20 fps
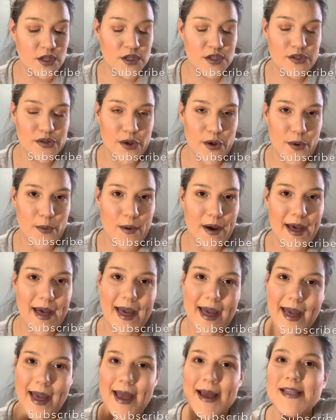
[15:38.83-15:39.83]
So,
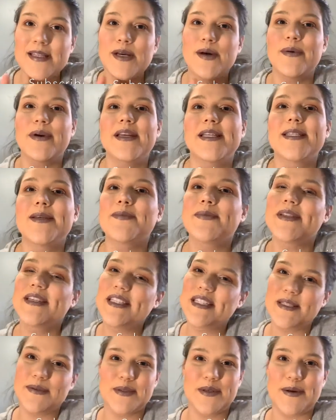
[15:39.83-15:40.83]
as always,
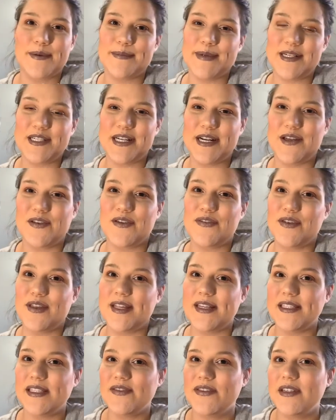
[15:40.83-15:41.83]
please subscribe to my channel if you
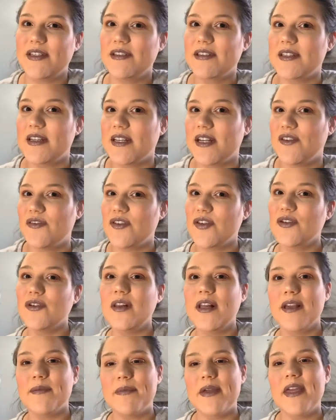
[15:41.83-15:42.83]
like these videos, and if you don't
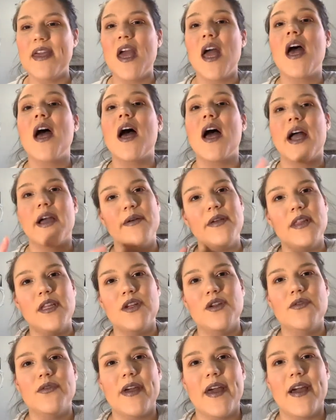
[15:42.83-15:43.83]
like me, I really
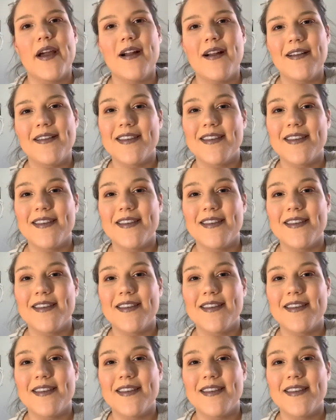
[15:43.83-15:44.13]
don't care.